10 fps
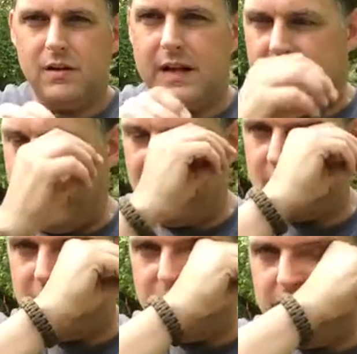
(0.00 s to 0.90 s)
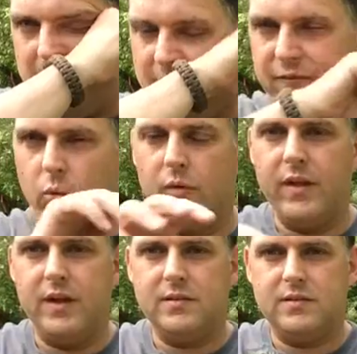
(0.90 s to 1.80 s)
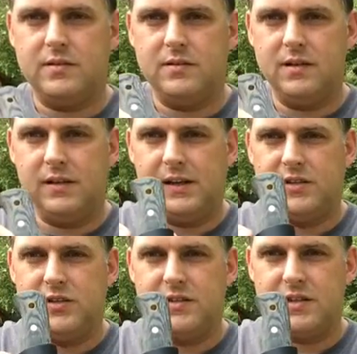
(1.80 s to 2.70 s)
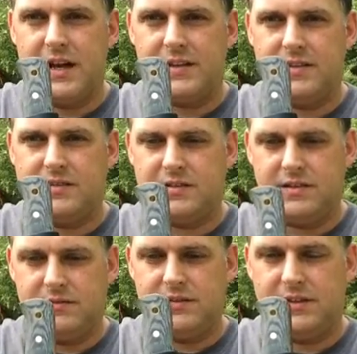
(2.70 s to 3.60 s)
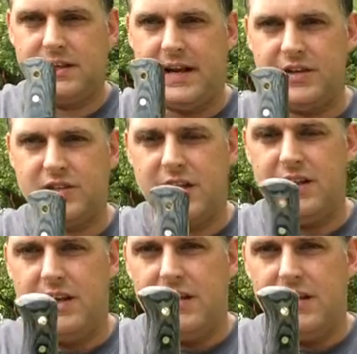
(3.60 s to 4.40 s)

Kydex sheath made for this, unless you just like this kind of sheath.